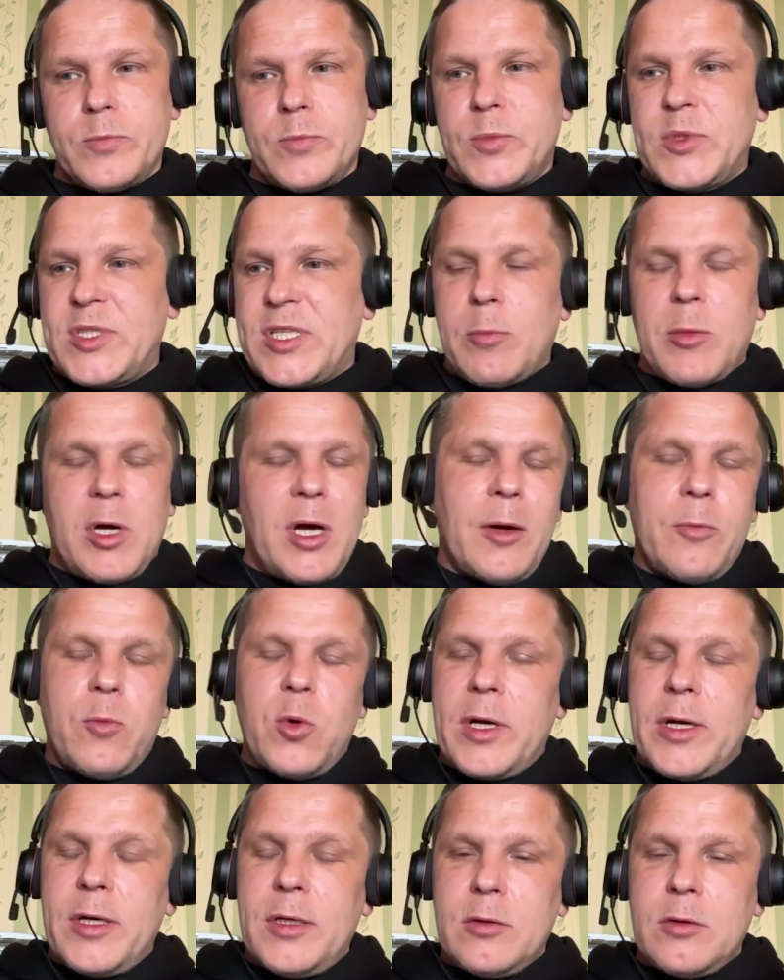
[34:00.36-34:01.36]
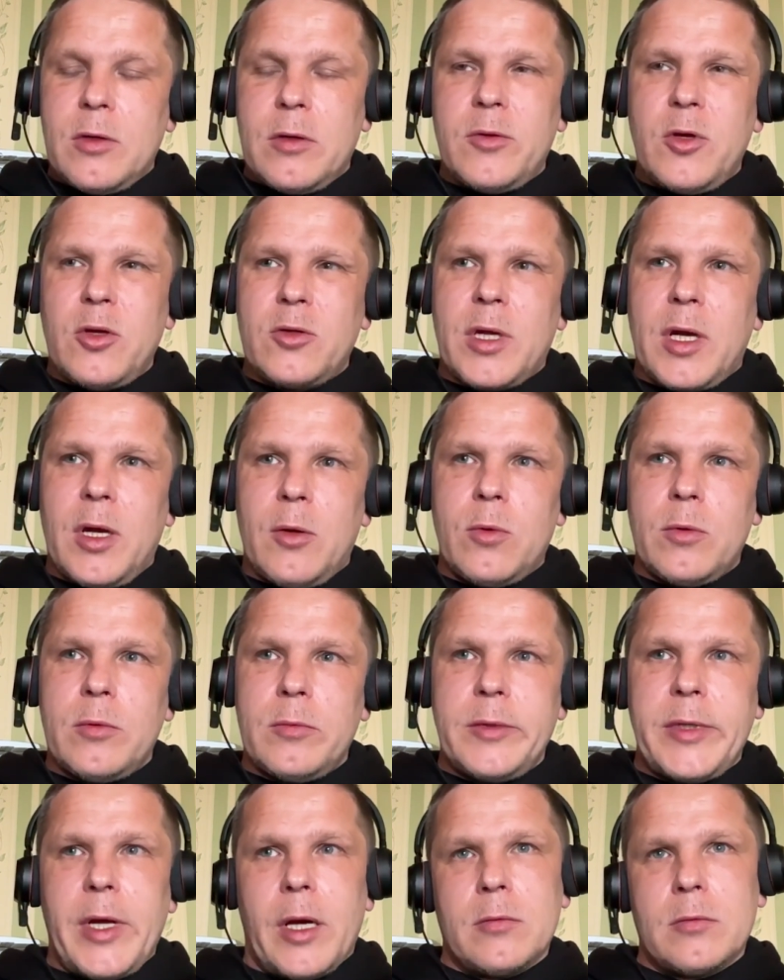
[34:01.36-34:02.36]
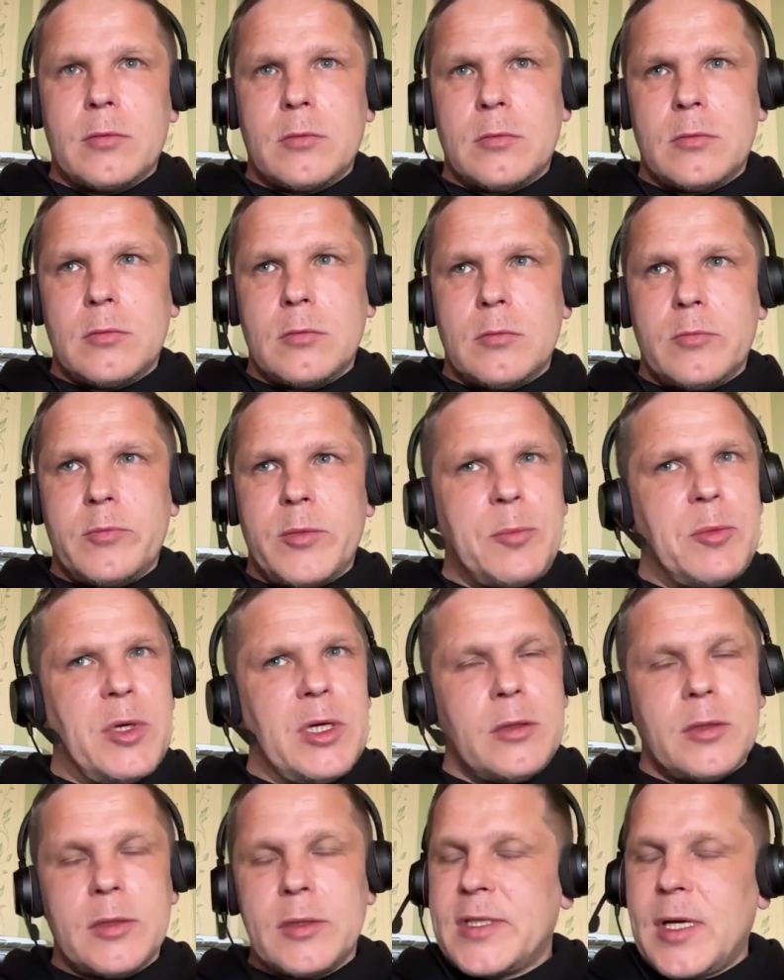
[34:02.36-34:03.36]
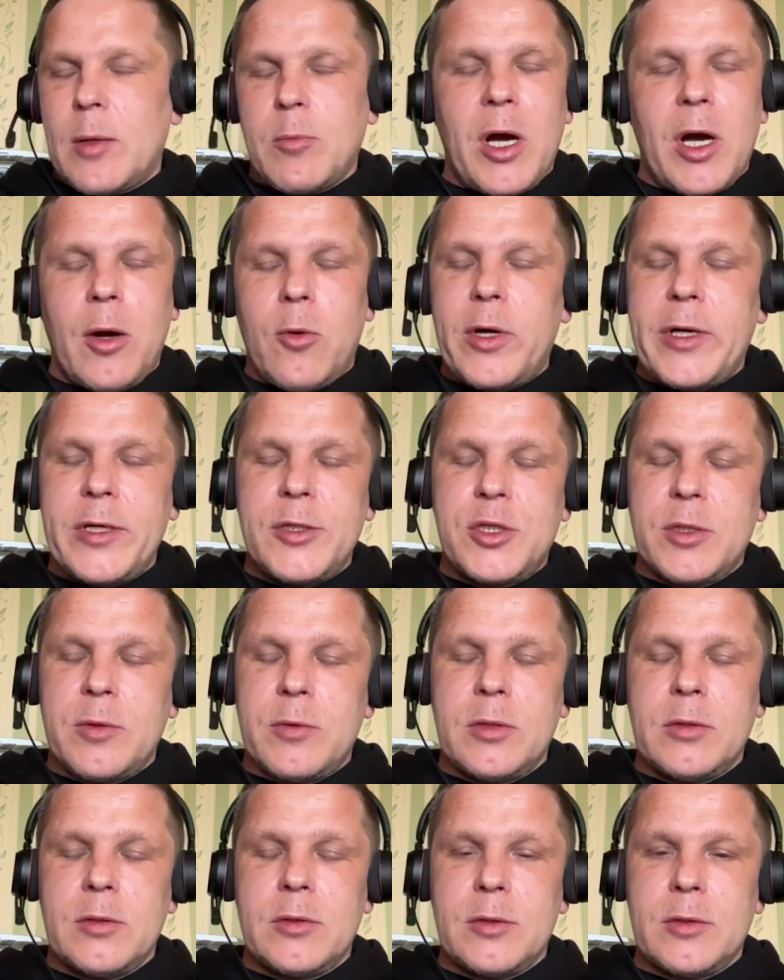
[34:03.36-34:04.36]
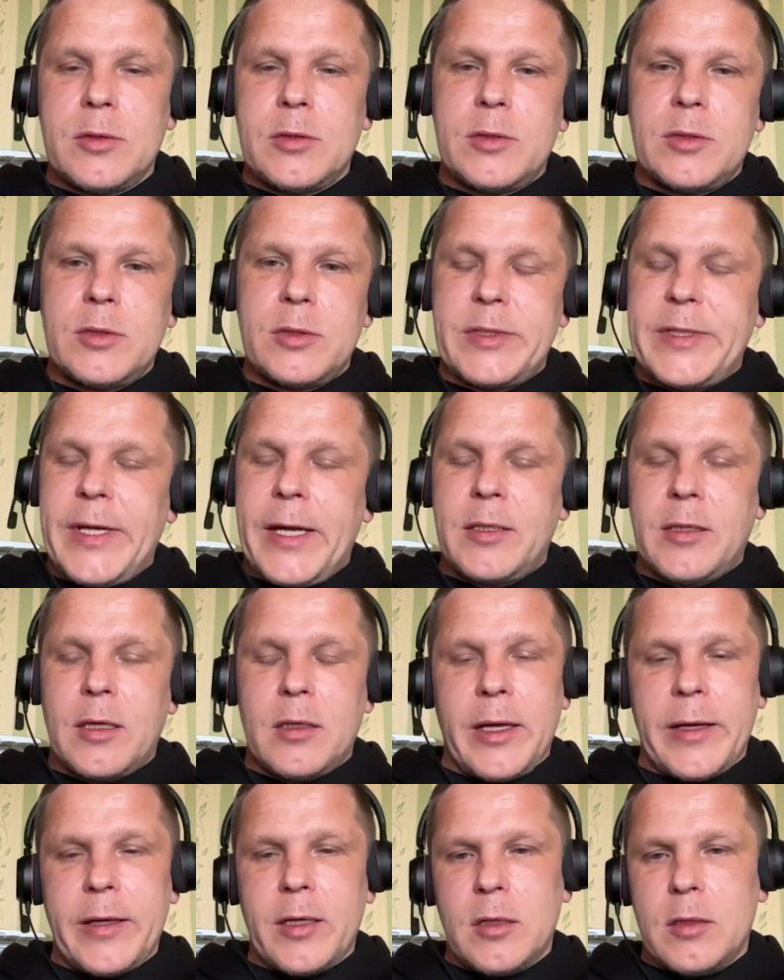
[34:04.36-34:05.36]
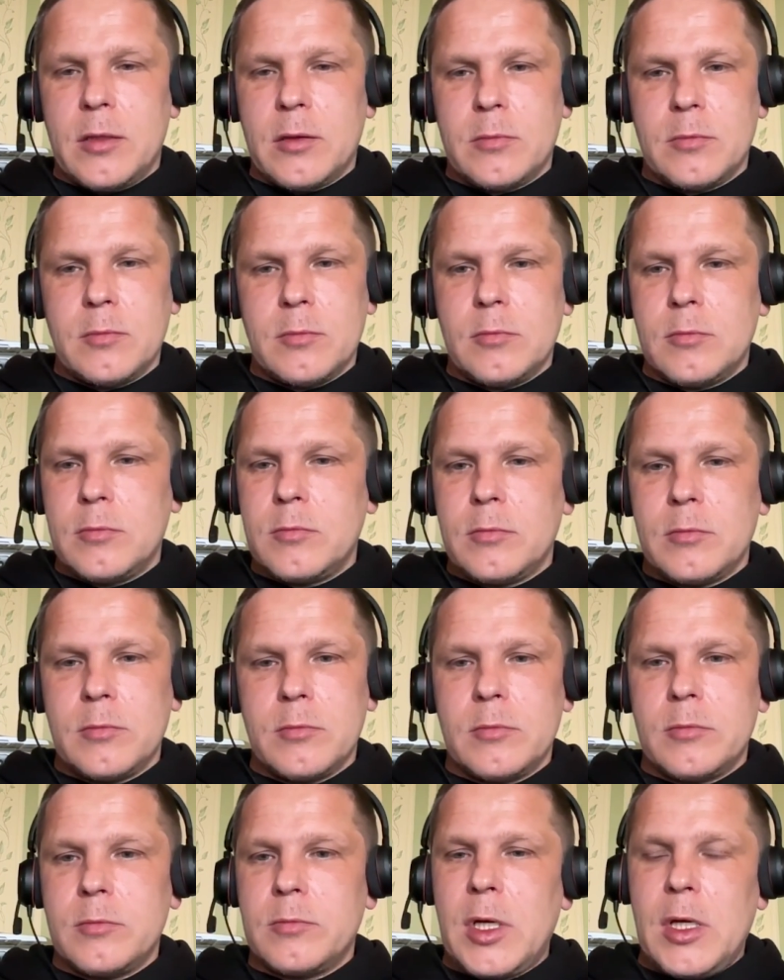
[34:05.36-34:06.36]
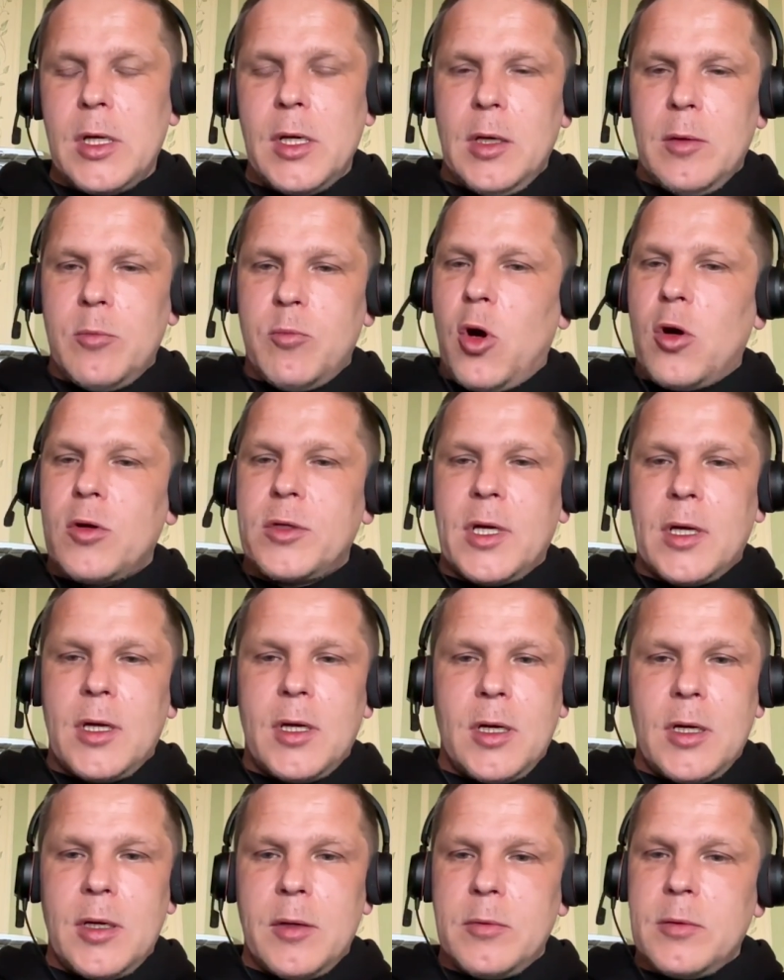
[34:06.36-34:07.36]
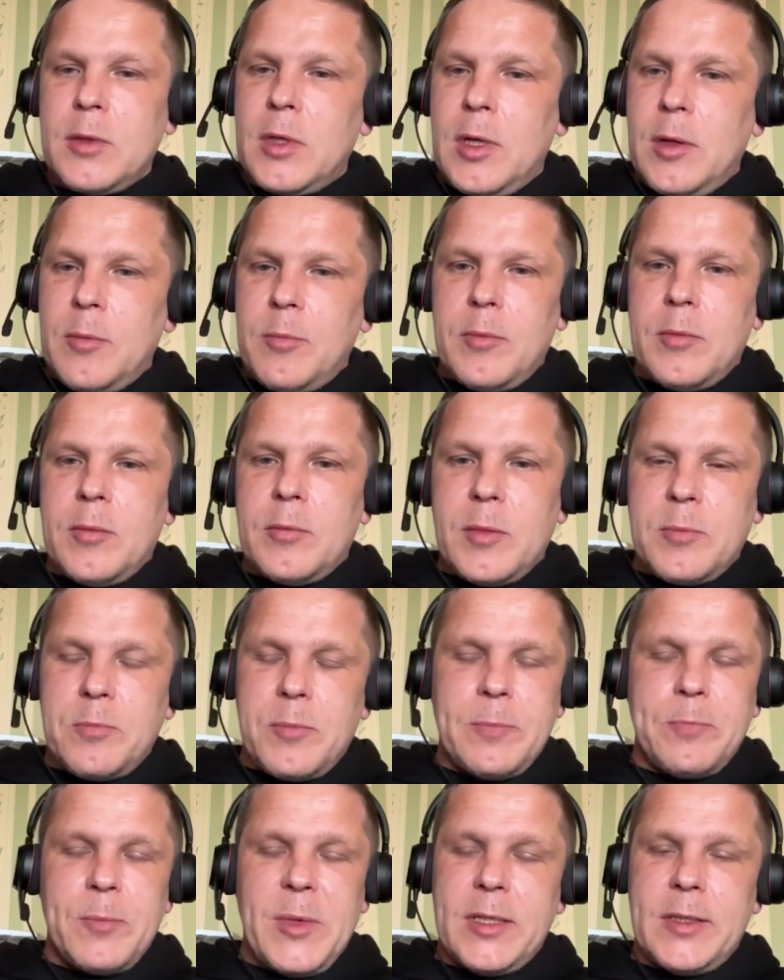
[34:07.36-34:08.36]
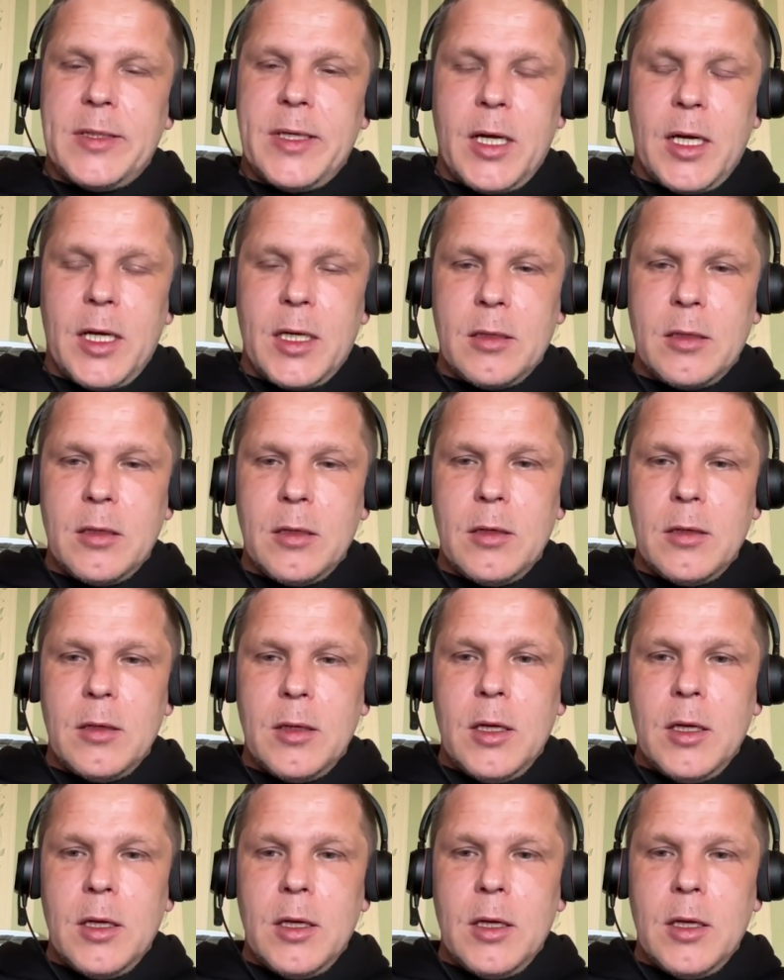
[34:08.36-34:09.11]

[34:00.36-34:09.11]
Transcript: some average, not yeah, maybe some average data like moda, median,